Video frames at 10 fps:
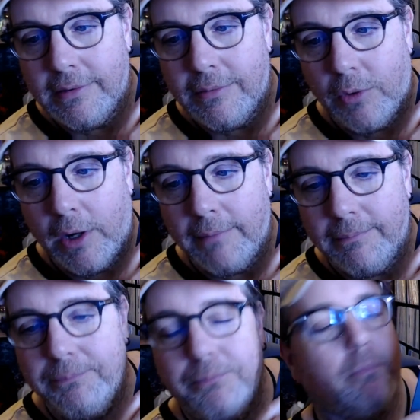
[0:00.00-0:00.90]
right?
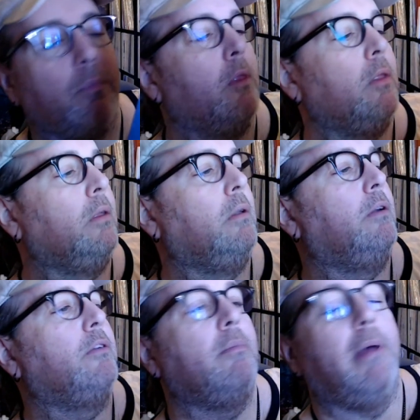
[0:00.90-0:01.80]

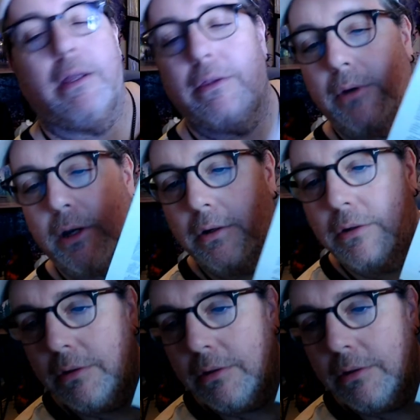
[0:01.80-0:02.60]
Here's the back of the record.